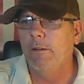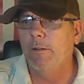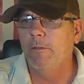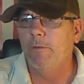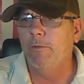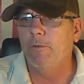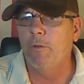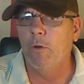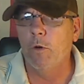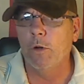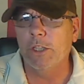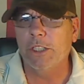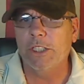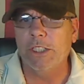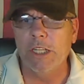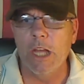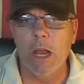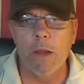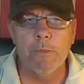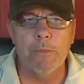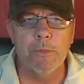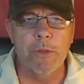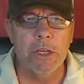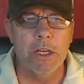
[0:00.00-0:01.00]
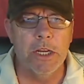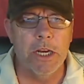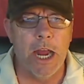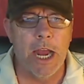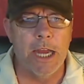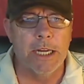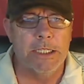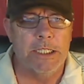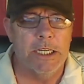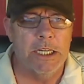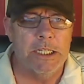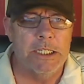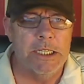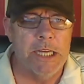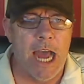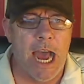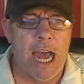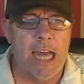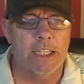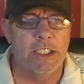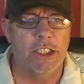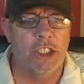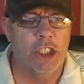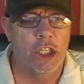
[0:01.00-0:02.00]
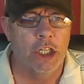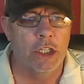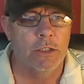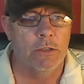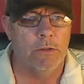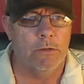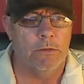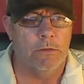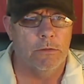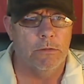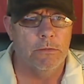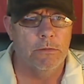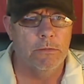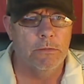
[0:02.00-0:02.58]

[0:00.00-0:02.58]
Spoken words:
for something I did not do.